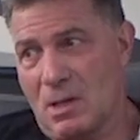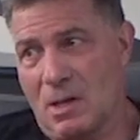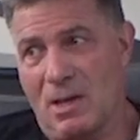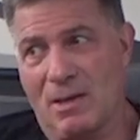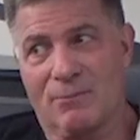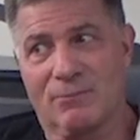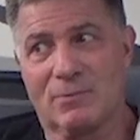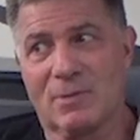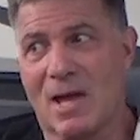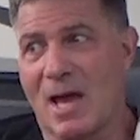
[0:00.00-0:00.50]

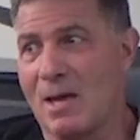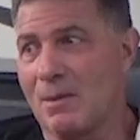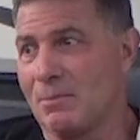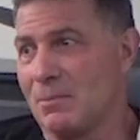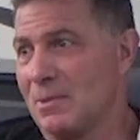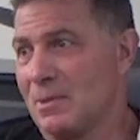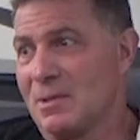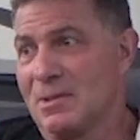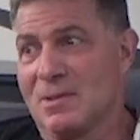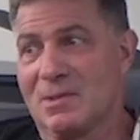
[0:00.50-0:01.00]
I've not
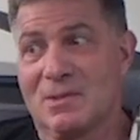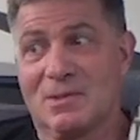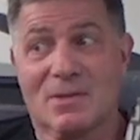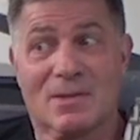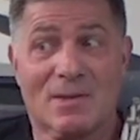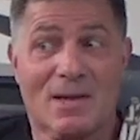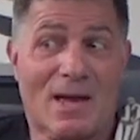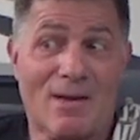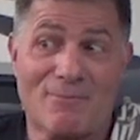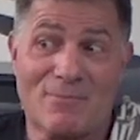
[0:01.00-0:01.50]

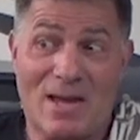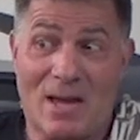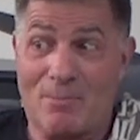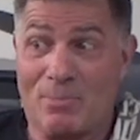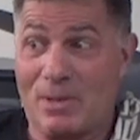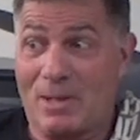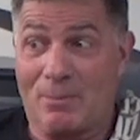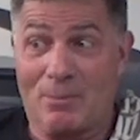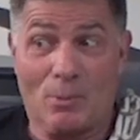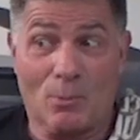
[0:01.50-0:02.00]

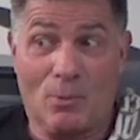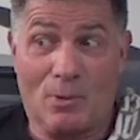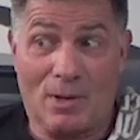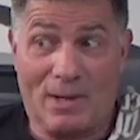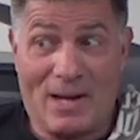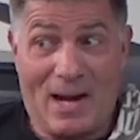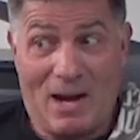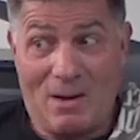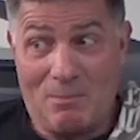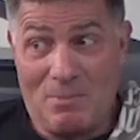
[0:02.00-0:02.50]
been able to
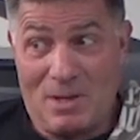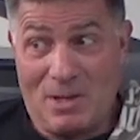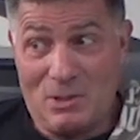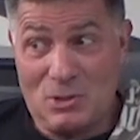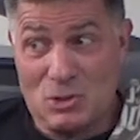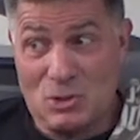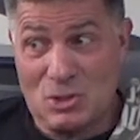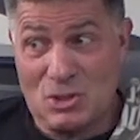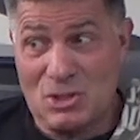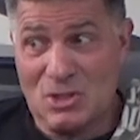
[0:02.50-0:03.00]
work out
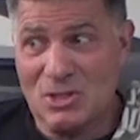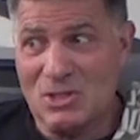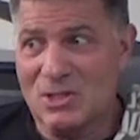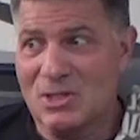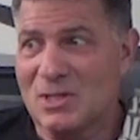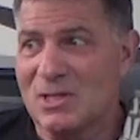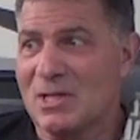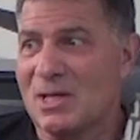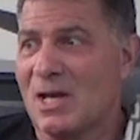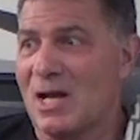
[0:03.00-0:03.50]
much.
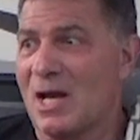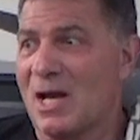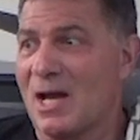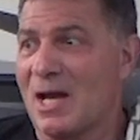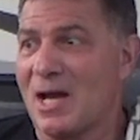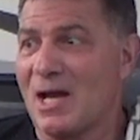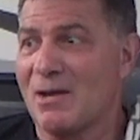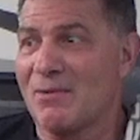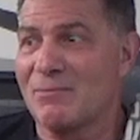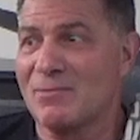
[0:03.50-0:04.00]

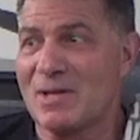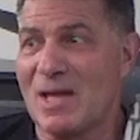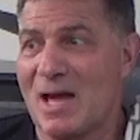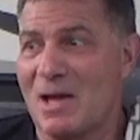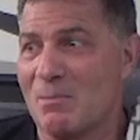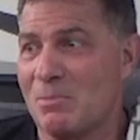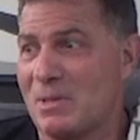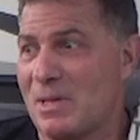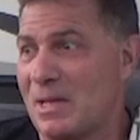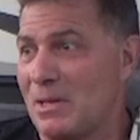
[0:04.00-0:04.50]
I've
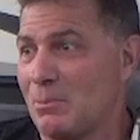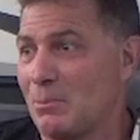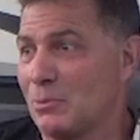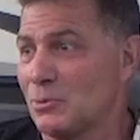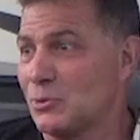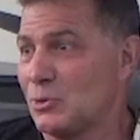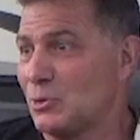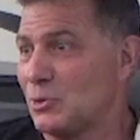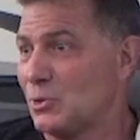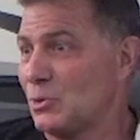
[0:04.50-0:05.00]
not been
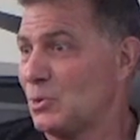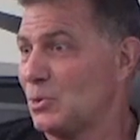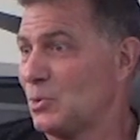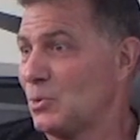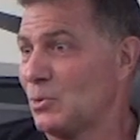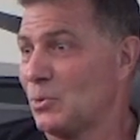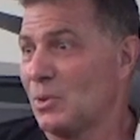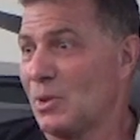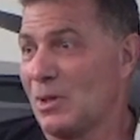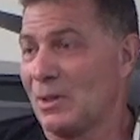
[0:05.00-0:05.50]
able to
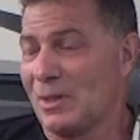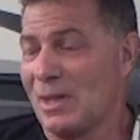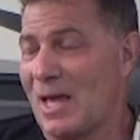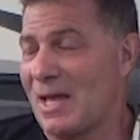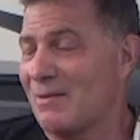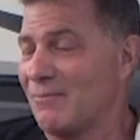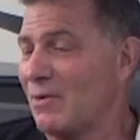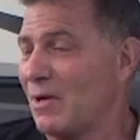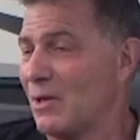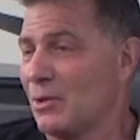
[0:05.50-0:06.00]
do a
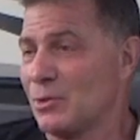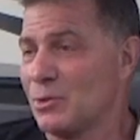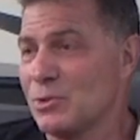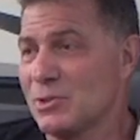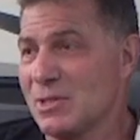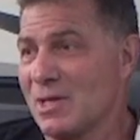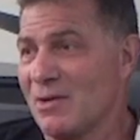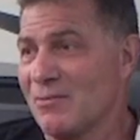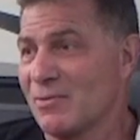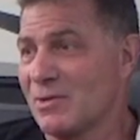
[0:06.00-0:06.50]
lot of other
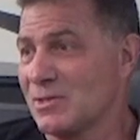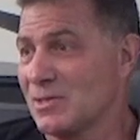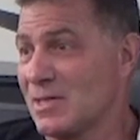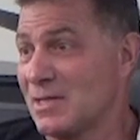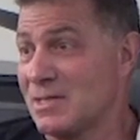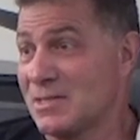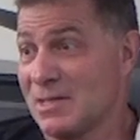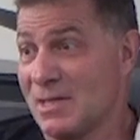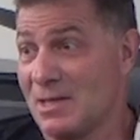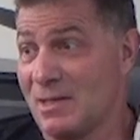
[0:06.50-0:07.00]
stuff because
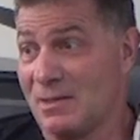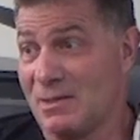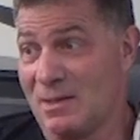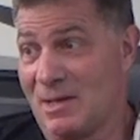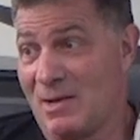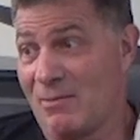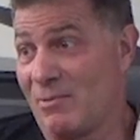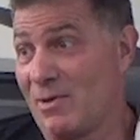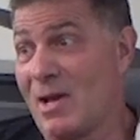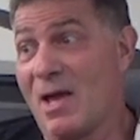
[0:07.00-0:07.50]
I said
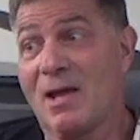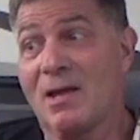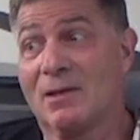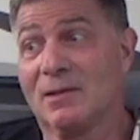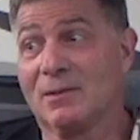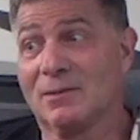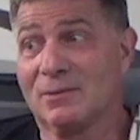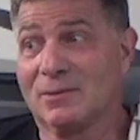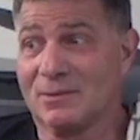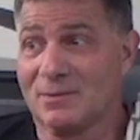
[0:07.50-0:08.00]
every
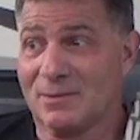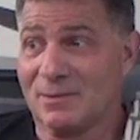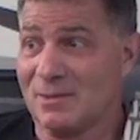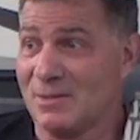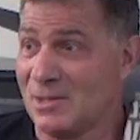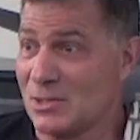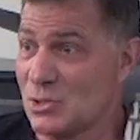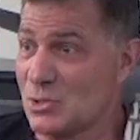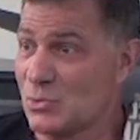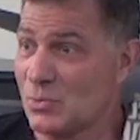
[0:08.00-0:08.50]
night,
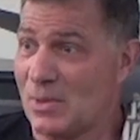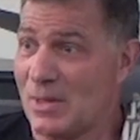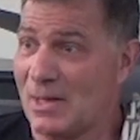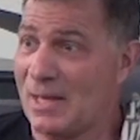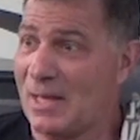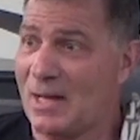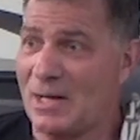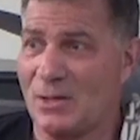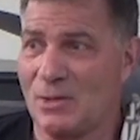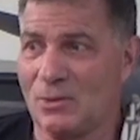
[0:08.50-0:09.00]
this is what I
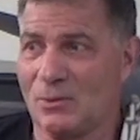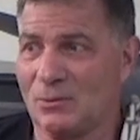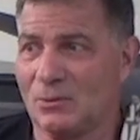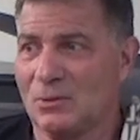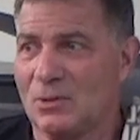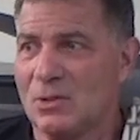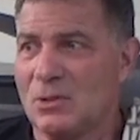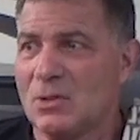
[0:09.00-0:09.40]
got to do.